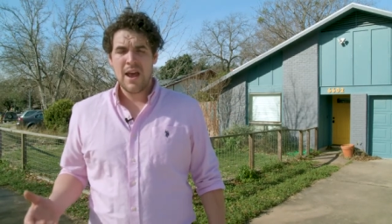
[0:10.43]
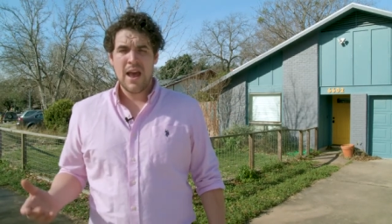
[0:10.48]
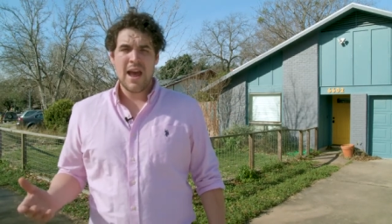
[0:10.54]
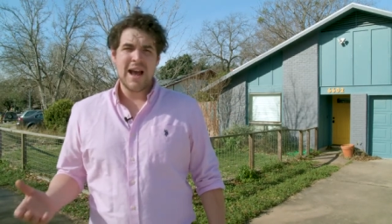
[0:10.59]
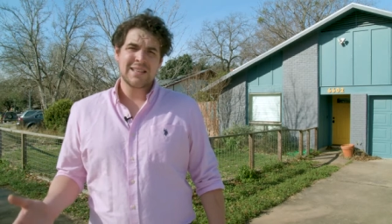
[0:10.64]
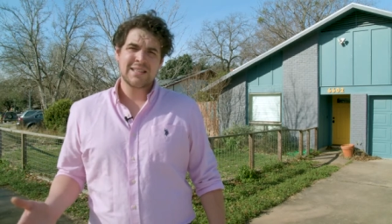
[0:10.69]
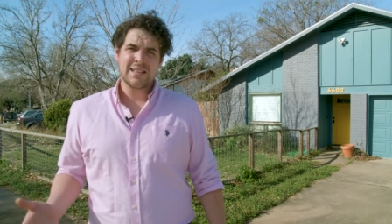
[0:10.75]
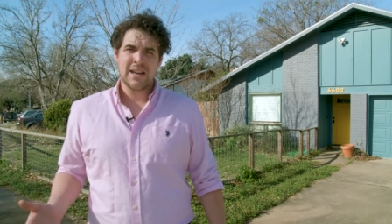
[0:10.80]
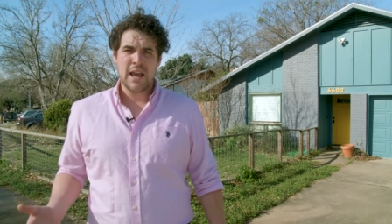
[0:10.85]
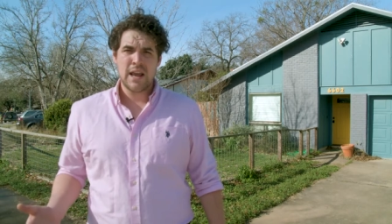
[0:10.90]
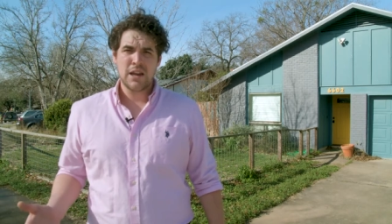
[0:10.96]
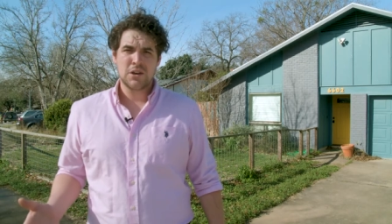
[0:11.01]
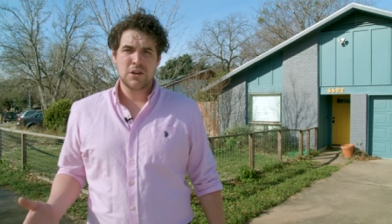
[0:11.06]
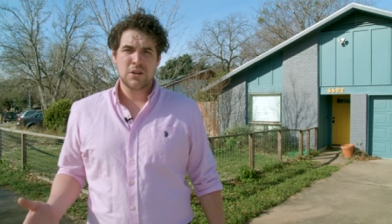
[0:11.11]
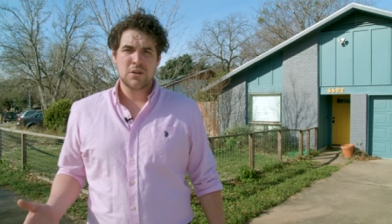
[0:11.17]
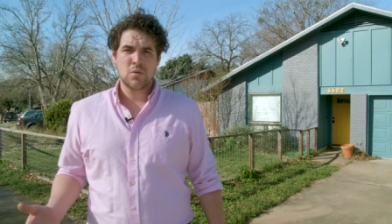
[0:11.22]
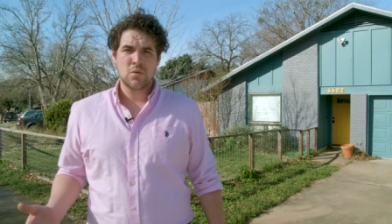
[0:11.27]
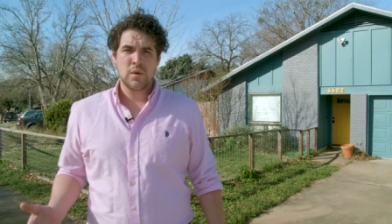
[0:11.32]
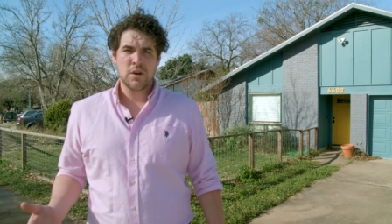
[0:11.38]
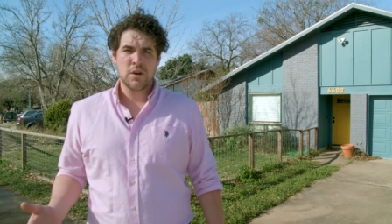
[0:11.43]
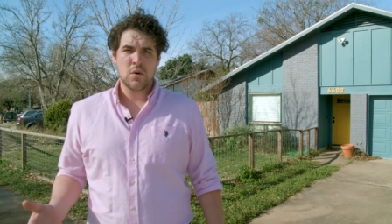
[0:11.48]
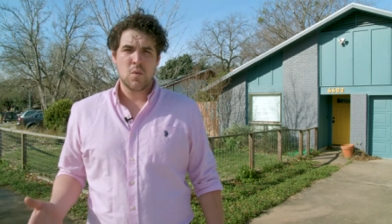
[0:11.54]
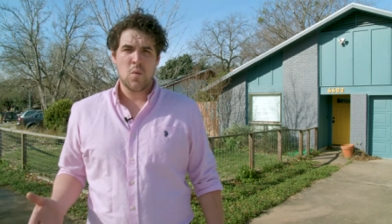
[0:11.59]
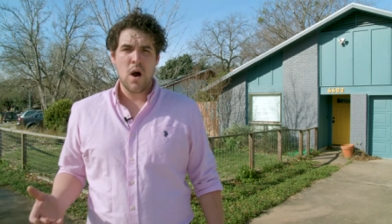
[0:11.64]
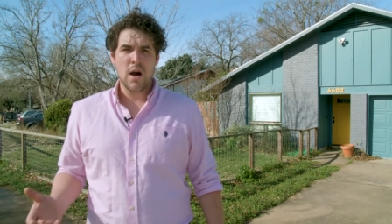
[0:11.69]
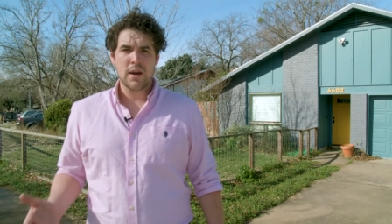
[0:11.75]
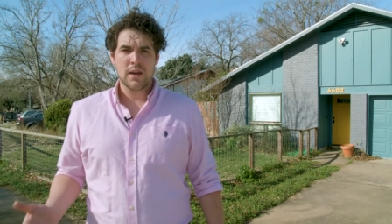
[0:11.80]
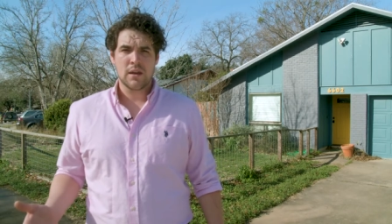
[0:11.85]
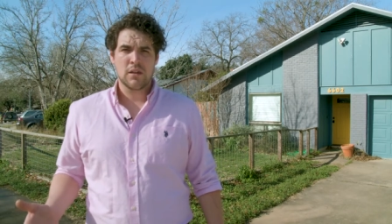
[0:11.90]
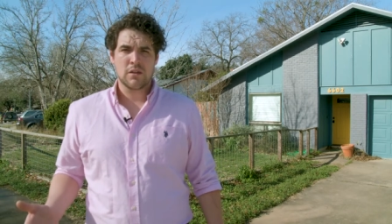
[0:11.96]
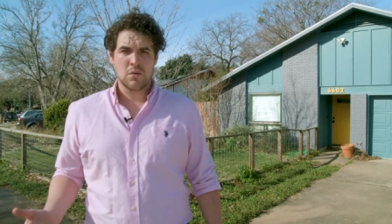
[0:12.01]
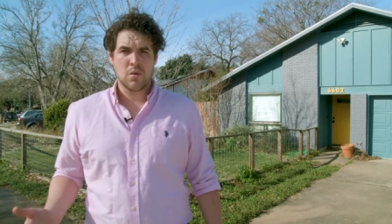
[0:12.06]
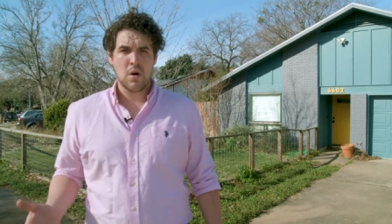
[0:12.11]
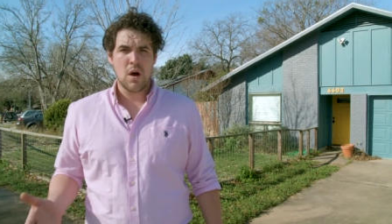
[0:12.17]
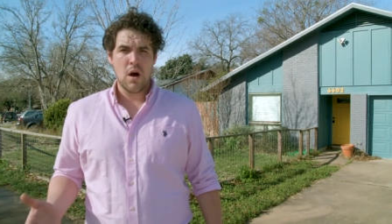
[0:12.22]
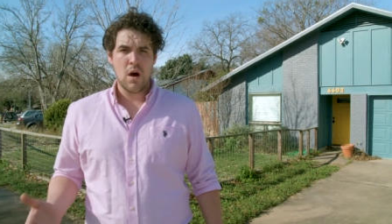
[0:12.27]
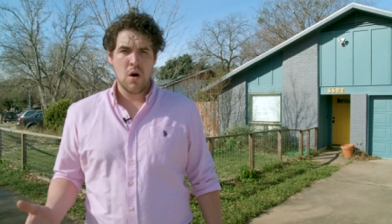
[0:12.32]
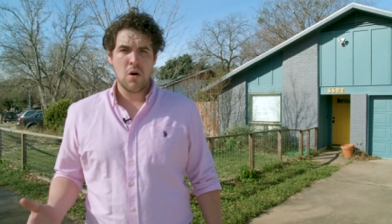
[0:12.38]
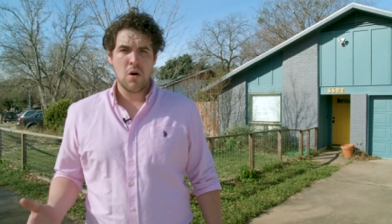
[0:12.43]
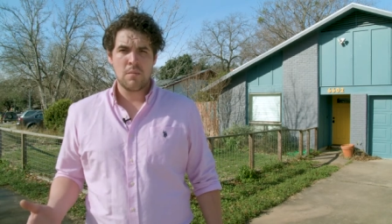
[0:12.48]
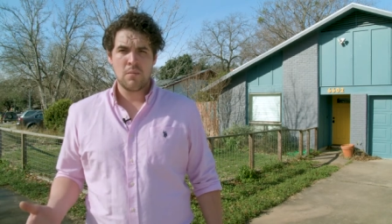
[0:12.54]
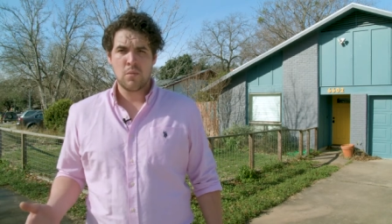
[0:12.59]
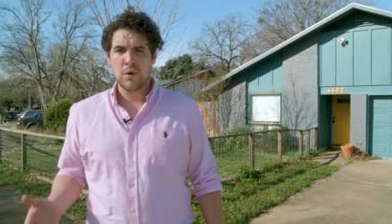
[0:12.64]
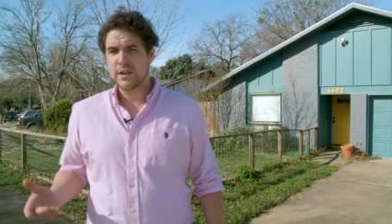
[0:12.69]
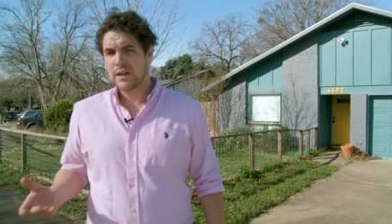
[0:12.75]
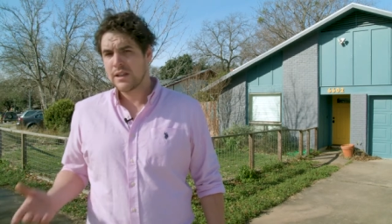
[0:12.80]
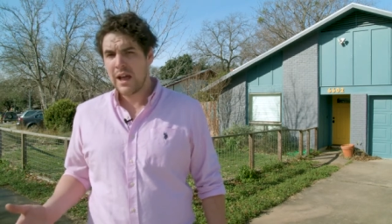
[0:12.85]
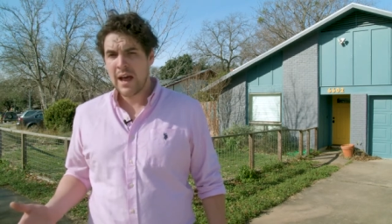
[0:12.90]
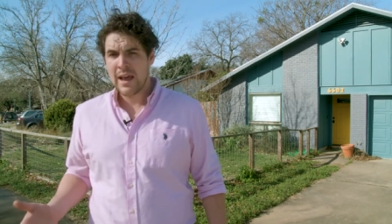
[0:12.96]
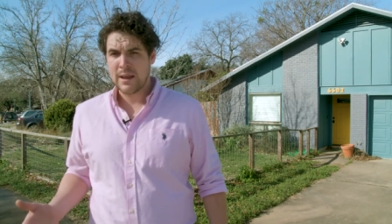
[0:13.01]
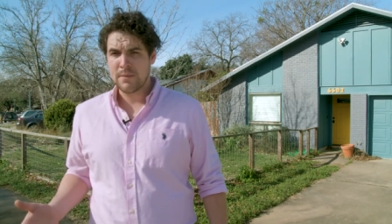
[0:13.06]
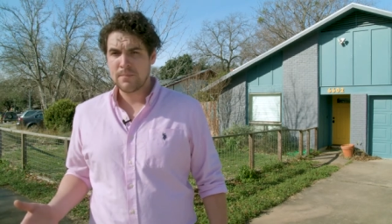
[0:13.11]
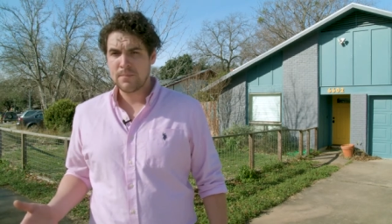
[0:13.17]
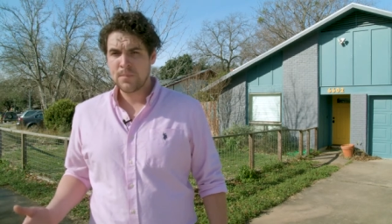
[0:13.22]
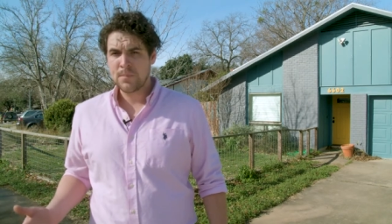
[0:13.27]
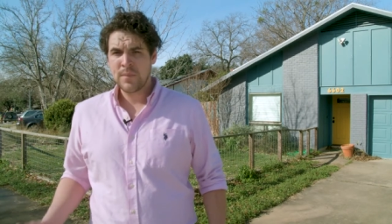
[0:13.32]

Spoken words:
as an agent when you're walking through a home with a client.